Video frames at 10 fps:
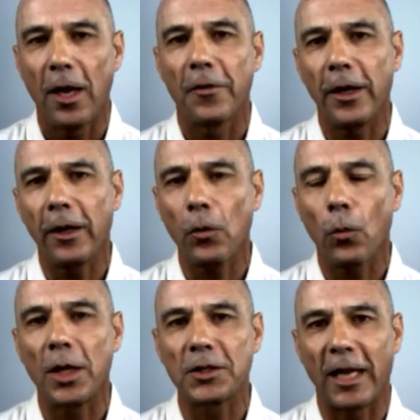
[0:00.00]
They're the
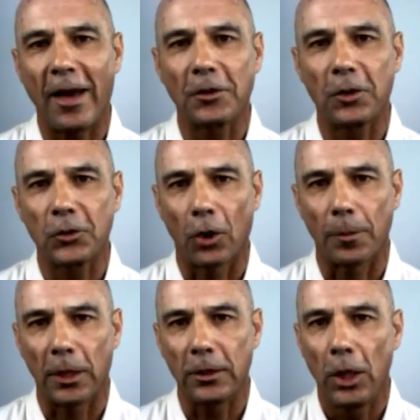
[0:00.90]
ones that have to
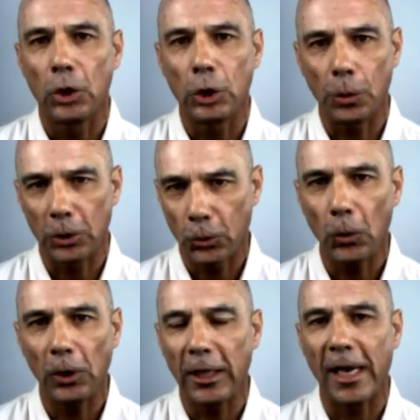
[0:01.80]
determine, do we
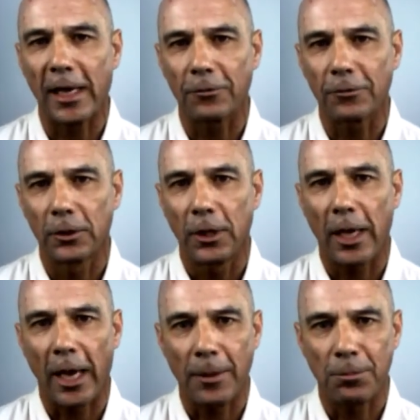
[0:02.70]
truly have
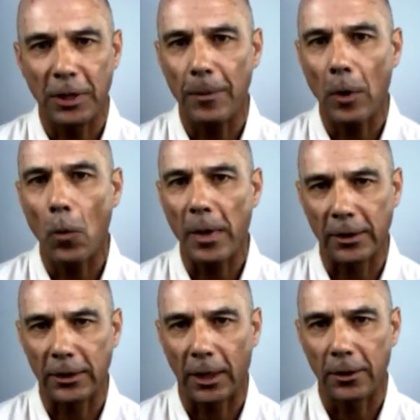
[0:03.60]
a PMO
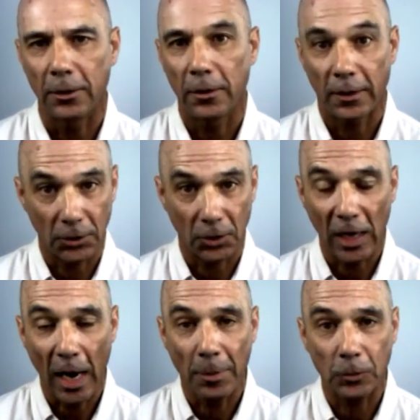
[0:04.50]
mandate that's
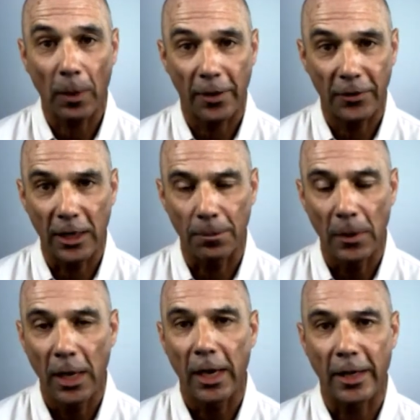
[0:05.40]
established by them
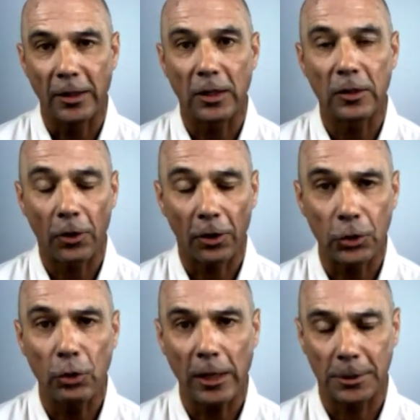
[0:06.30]
and there's
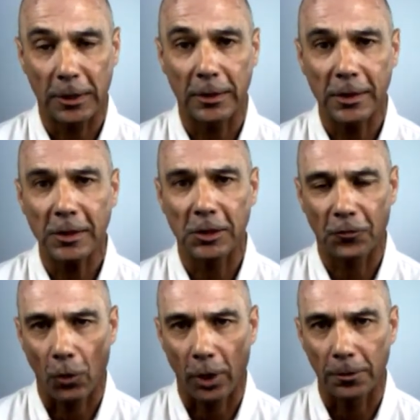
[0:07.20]
unanimous consensus
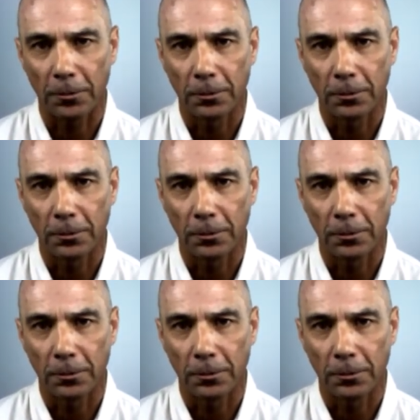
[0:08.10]
for it?